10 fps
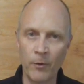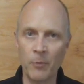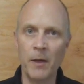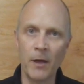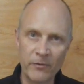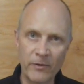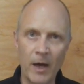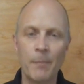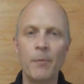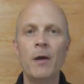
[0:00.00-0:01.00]
a little bit I'll
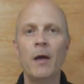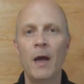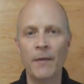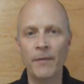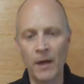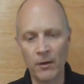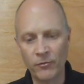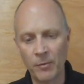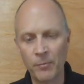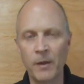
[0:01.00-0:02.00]
stop, and then I'll
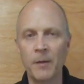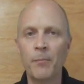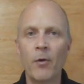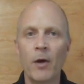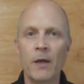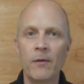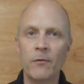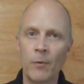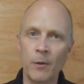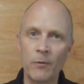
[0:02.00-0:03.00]
jump in and play the
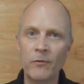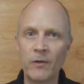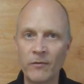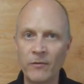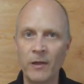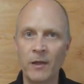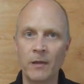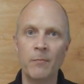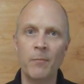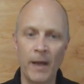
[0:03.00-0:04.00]

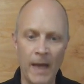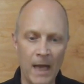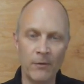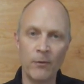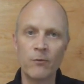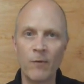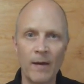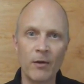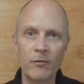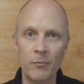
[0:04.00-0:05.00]
21/16 by adding those
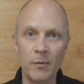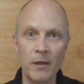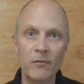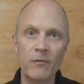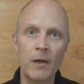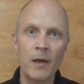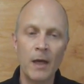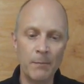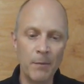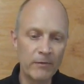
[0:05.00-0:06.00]
5 extra beats.
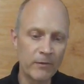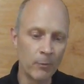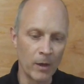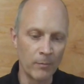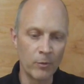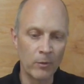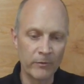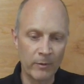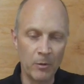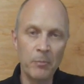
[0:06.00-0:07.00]
And basically what I'm doing
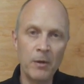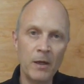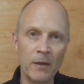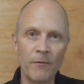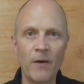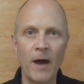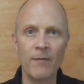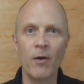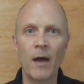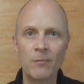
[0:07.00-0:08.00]
is I'm repeating the
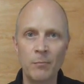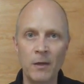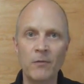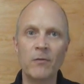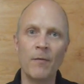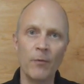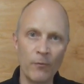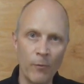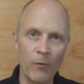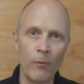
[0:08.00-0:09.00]
5 last beats of the
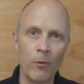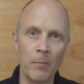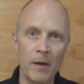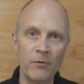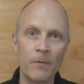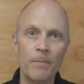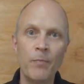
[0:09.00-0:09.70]
4/4 measure.